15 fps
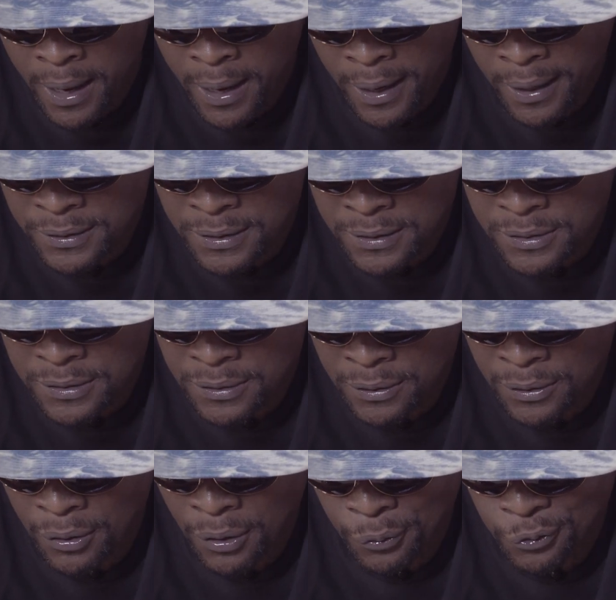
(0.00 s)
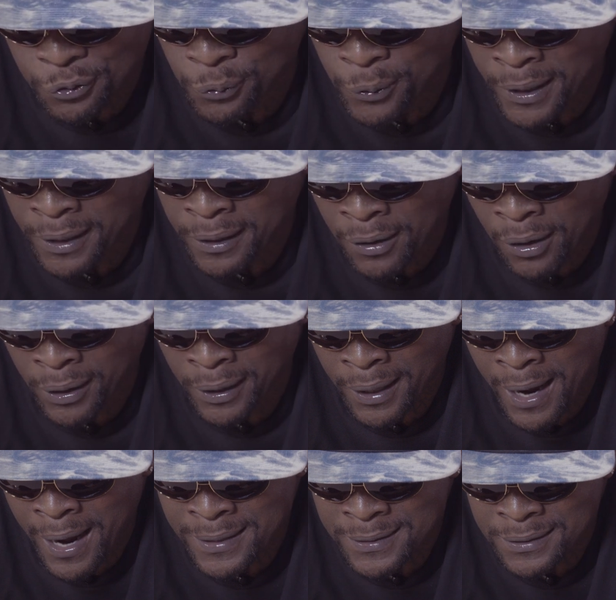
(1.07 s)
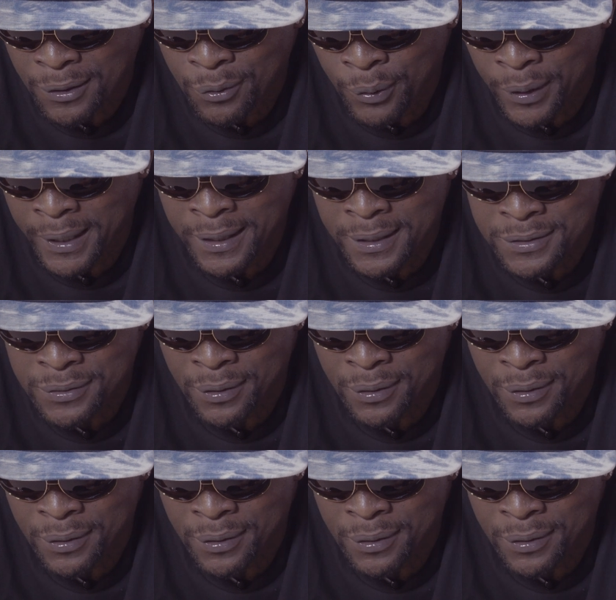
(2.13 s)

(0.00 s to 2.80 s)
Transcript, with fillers: and just you know Trick and all the guys in Queens.